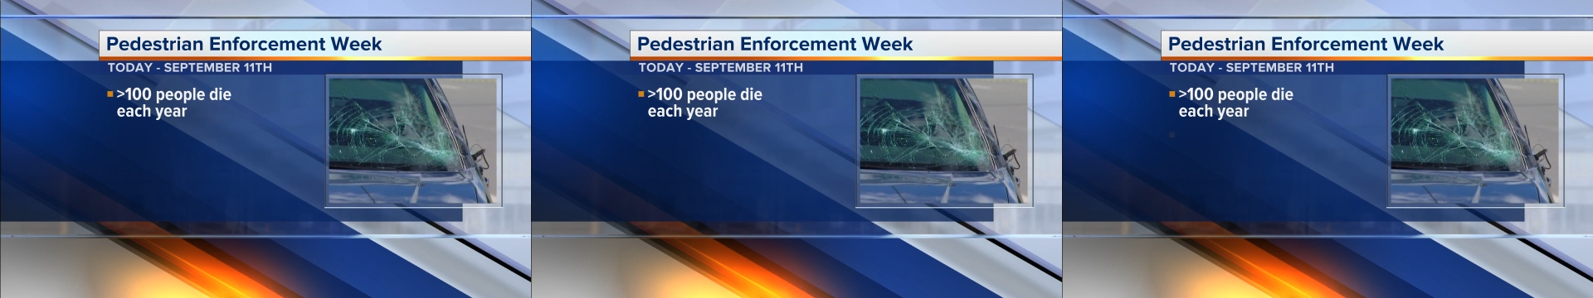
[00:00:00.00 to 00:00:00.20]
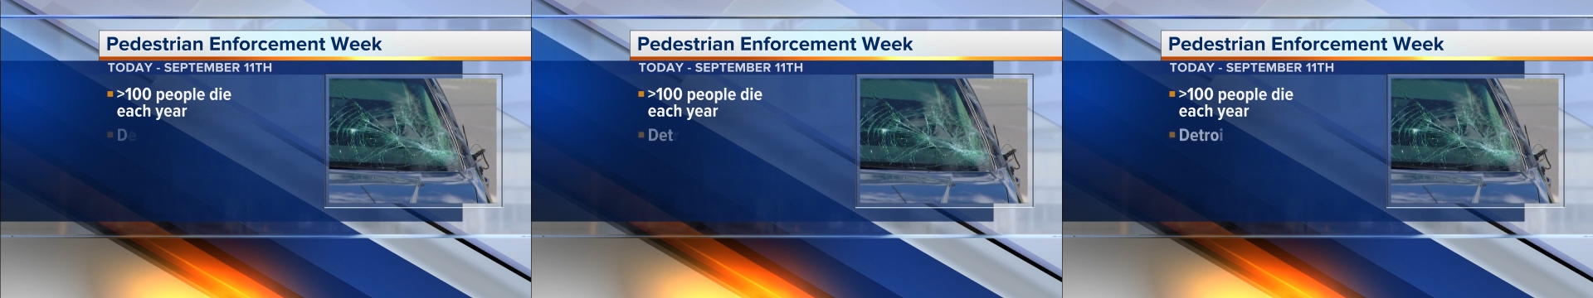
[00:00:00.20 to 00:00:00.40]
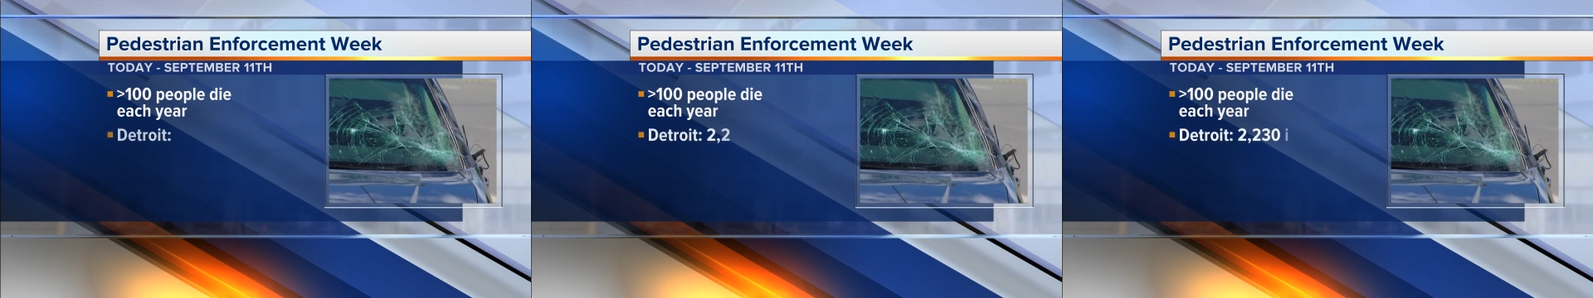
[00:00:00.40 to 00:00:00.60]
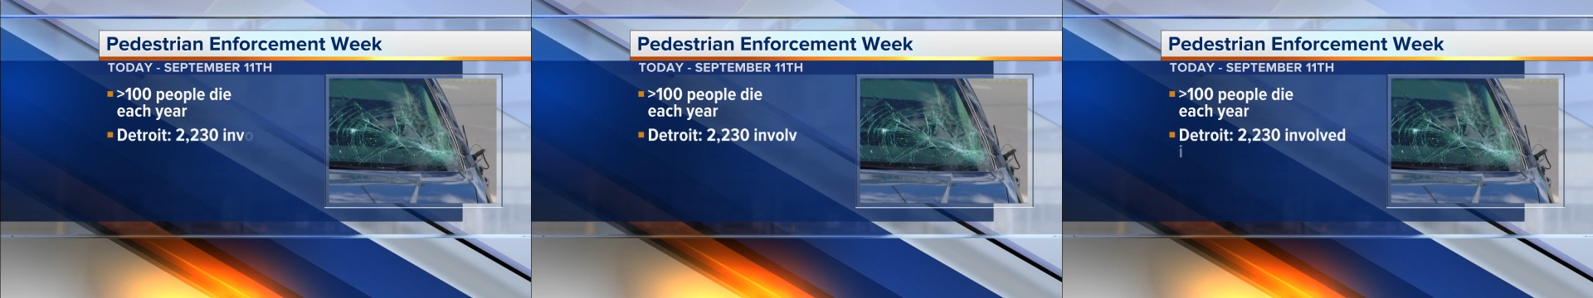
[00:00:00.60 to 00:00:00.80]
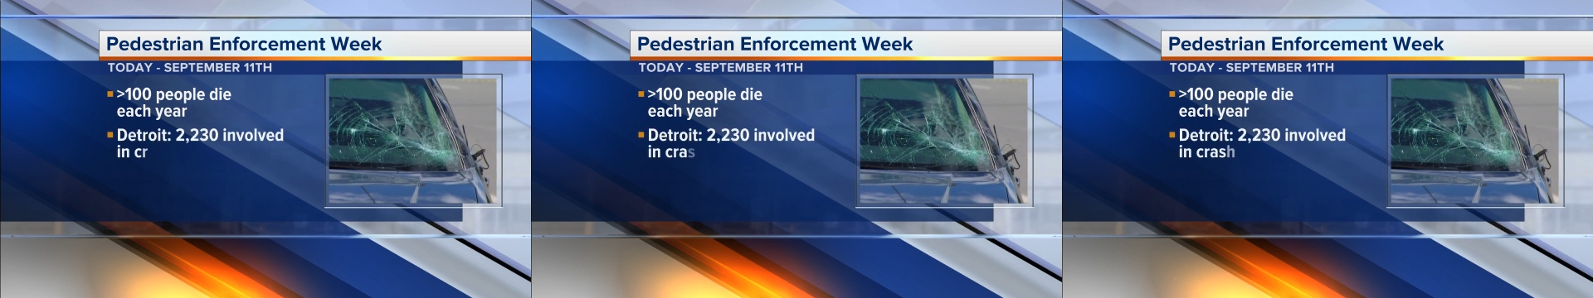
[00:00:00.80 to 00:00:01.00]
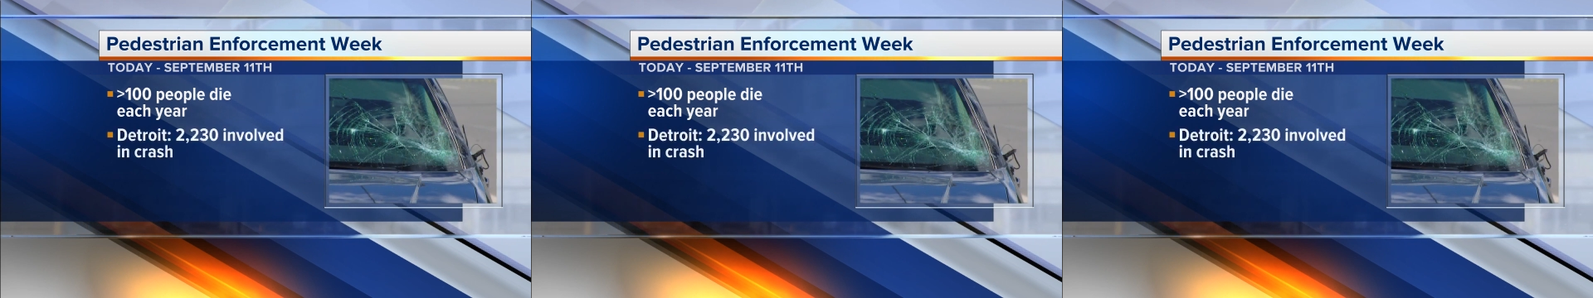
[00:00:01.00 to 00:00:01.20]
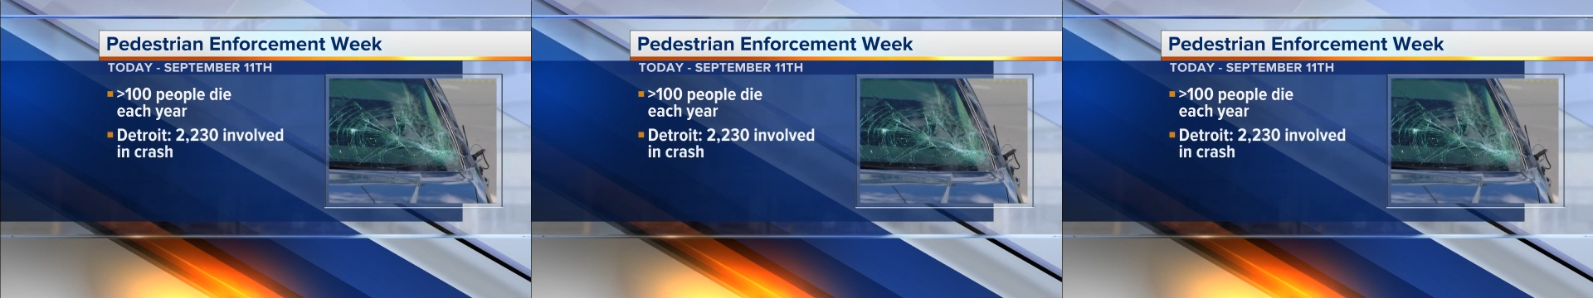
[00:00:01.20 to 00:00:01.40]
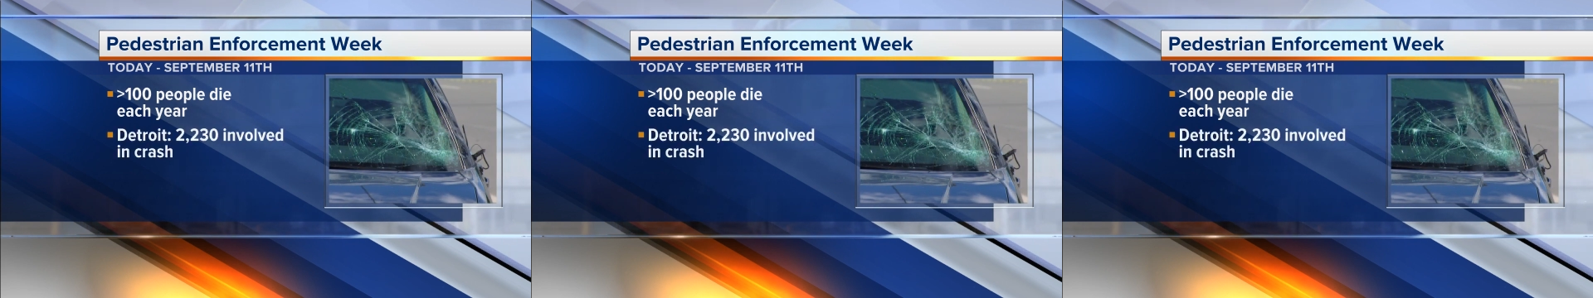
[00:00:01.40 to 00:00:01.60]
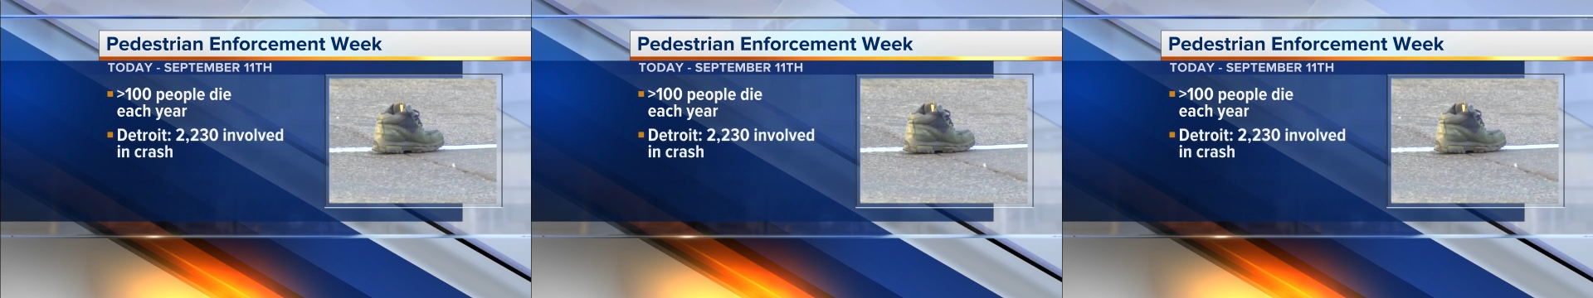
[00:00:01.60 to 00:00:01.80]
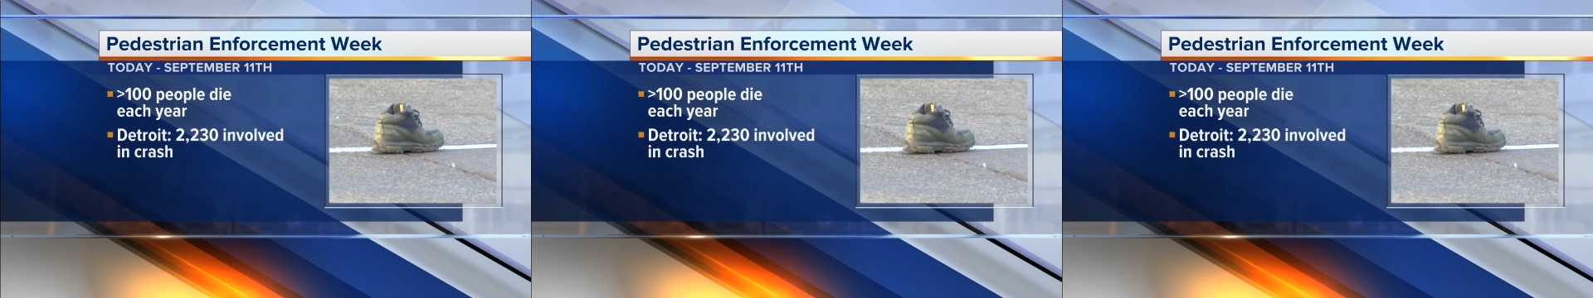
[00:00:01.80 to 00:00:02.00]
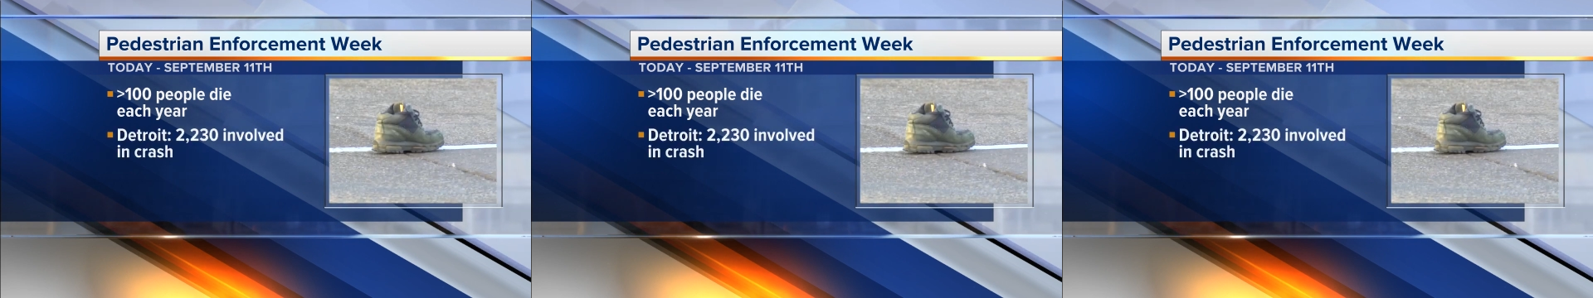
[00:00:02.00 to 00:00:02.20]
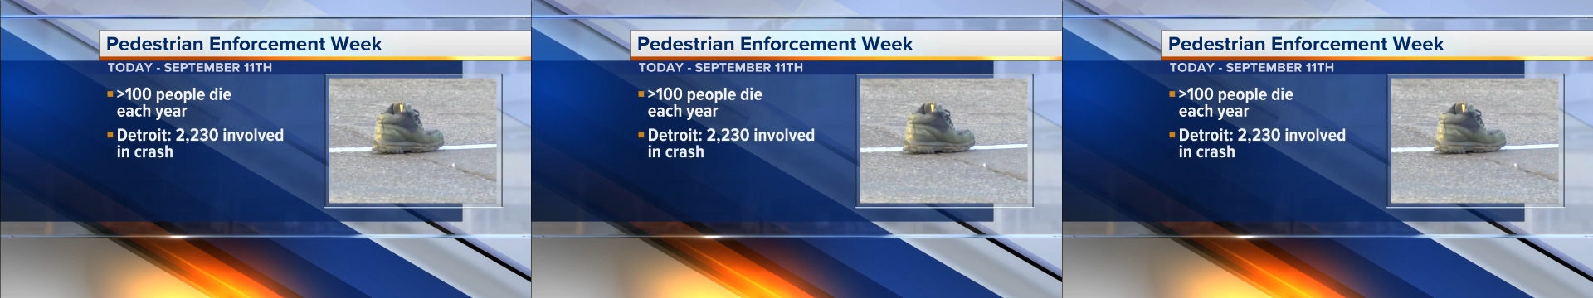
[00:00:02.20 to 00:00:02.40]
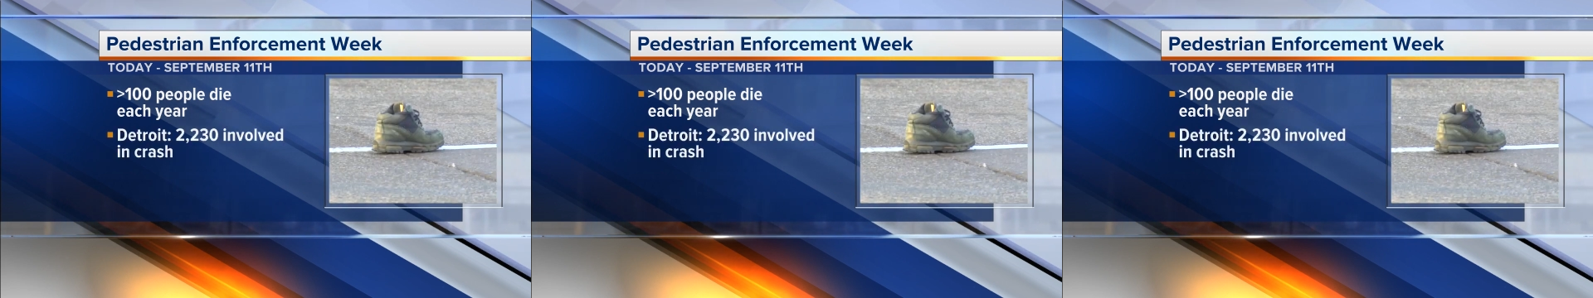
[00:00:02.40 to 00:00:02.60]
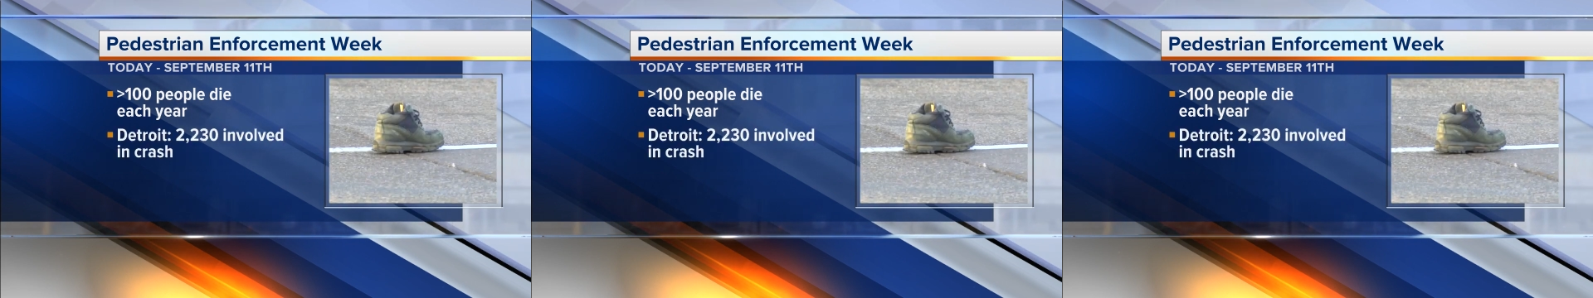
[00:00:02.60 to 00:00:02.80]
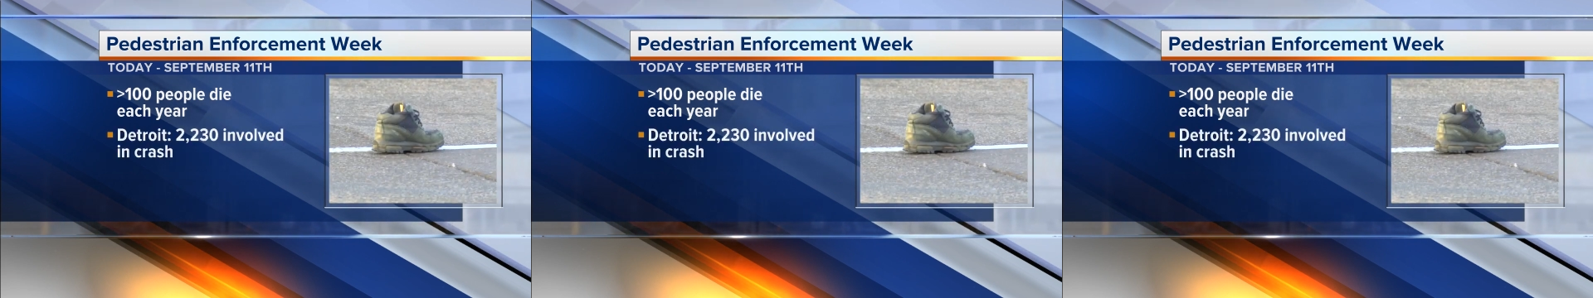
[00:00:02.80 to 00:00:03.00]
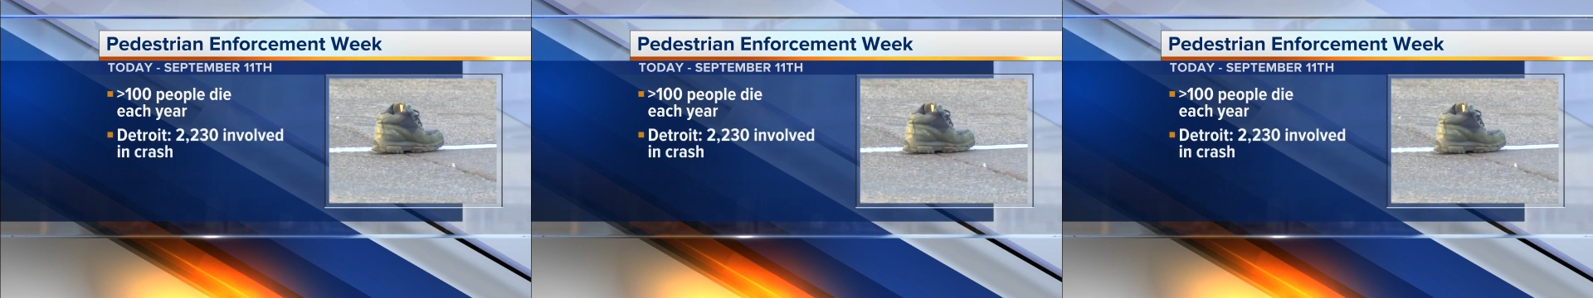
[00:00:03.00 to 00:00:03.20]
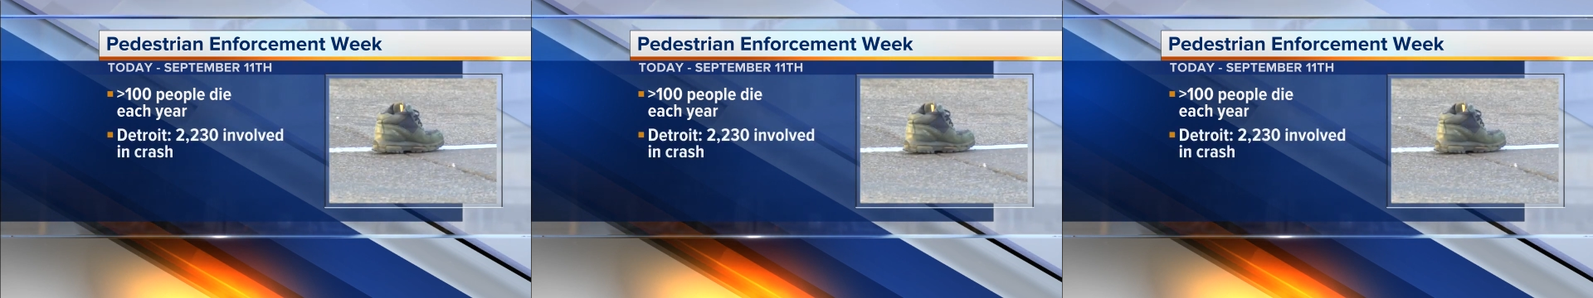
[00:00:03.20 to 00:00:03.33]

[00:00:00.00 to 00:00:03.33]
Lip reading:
(no speaker visible)